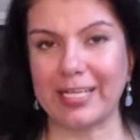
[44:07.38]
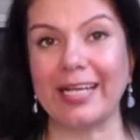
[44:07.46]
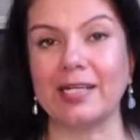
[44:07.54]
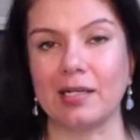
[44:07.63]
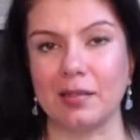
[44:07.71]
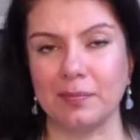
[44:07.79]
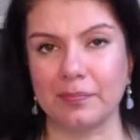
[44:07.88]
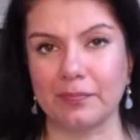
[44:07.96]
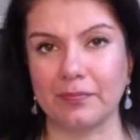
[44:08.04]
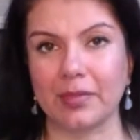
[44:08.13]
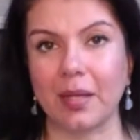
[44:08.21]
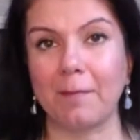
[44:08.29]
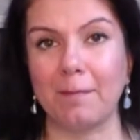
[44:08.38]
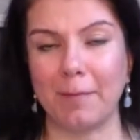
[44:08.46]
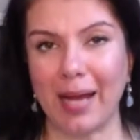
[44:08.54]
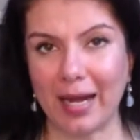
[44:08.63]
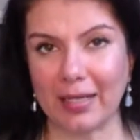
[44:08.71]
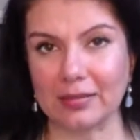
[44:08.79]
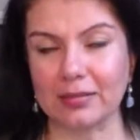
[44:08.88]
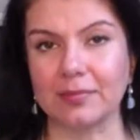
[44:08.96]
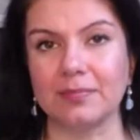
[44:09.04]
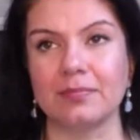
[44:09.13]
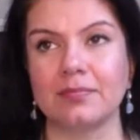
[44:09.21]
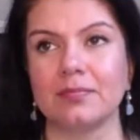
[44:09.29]
title, band,
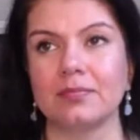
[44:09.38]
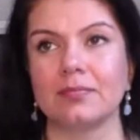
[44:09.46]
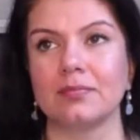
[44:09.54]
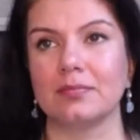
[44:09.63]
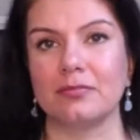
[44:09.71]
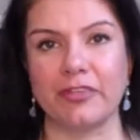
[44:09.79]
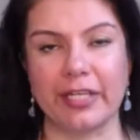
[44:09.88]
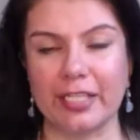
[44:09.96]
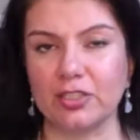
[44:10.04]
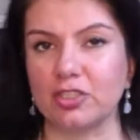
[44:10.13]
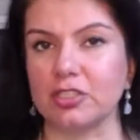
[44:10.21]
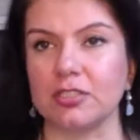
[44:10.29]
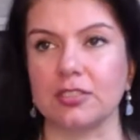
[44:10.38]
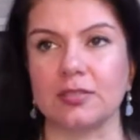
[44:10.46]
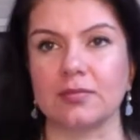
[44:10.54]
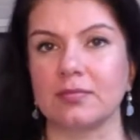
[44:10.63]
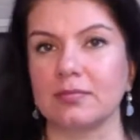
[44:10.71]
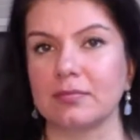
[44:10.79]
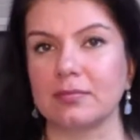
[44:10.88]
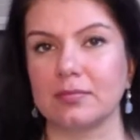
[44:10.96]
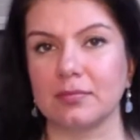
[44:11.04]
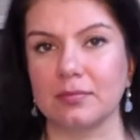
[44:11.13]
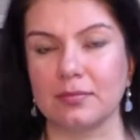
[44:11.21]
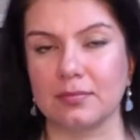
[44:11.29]
vacations,
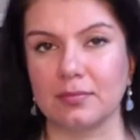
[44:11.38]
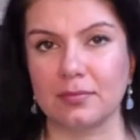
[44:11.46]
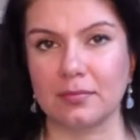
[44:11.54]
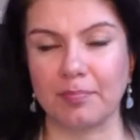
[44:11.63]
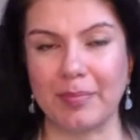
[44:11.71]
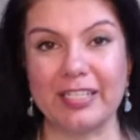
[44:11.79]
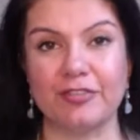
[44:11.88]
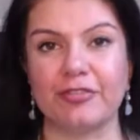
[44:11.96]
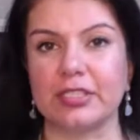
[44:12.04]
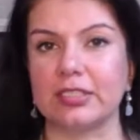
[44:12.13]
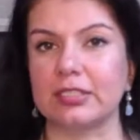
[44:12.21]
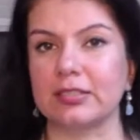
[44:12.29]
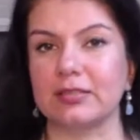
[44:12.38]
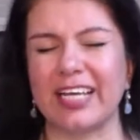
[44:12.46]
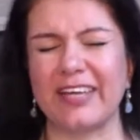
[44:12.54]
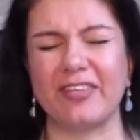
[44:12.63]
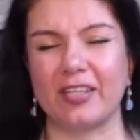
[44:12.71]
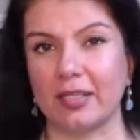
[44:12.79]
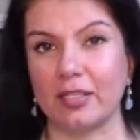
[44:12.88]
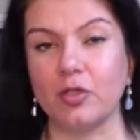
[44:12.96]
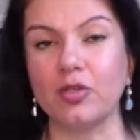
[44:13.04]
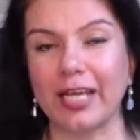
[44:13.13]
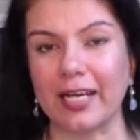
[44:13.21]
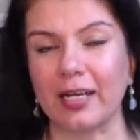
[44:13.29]
benefits, everything.
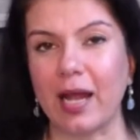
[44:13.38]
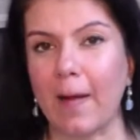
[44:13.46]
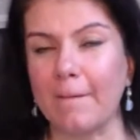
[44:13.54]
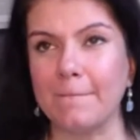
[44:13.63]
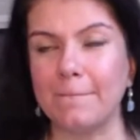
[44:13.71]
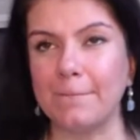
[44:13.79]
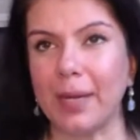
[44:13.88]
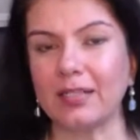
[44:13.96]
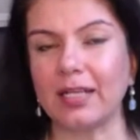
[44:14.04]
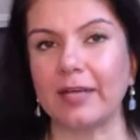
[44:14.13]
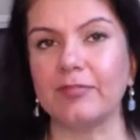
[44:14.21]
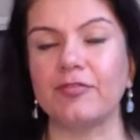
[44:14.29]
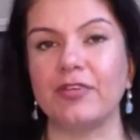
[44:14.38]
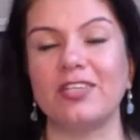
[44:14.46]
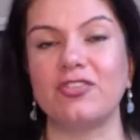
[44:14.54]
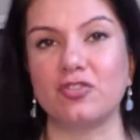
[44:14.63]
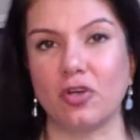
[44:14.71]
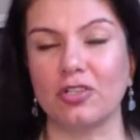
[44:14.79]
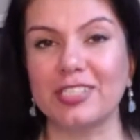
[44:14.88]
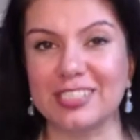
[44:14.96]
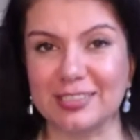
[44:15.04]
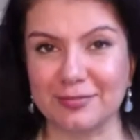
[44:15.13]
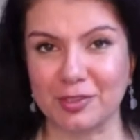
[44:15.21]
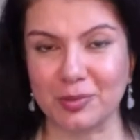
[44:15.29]
You can, but have a very strong
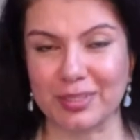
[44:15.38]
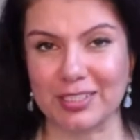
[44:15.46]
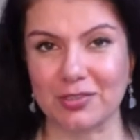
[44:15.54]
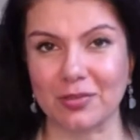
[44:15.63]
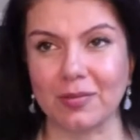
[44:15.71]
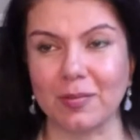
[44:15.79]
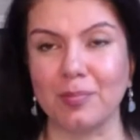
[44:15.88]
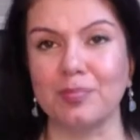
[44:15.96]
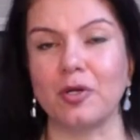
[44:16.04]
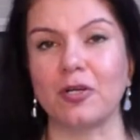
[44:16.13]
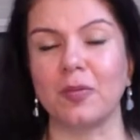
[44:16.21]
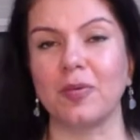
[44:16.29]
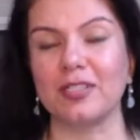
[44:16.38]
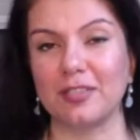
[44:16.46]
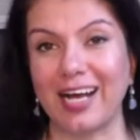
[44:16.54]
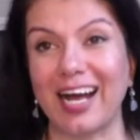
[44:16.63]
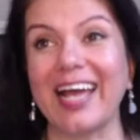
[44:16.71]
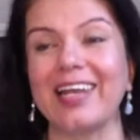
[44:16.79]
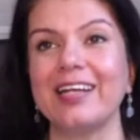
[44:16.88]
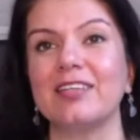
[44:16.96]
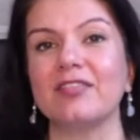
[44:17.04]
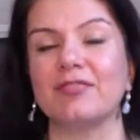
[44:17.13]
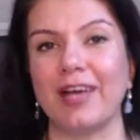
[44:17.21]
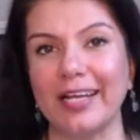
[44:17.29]
reason for doing so. Talk about
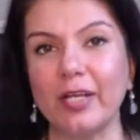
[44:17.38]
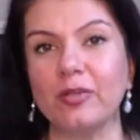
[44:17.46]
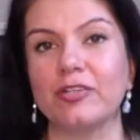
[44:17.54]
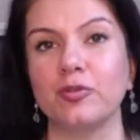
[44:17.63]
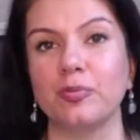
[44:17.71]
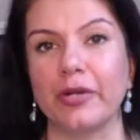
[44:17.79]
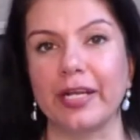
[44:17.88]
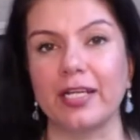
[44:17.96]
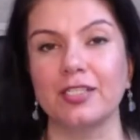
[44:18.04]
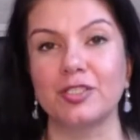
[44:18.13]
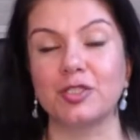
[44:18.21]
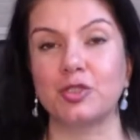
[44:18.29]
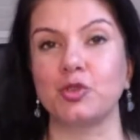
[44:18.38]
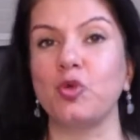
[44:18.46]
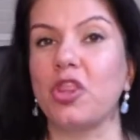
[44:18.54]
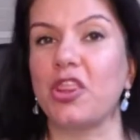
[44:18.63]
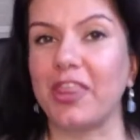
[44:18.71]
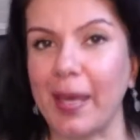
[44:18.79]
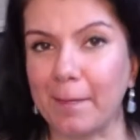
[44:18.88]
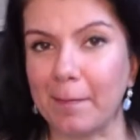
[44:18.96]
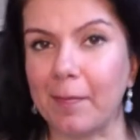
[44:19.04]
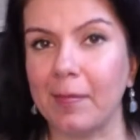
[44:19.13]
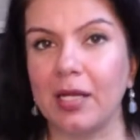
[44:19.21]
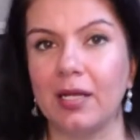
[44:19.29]
highlight the value that you bring to
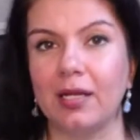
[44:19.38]
them.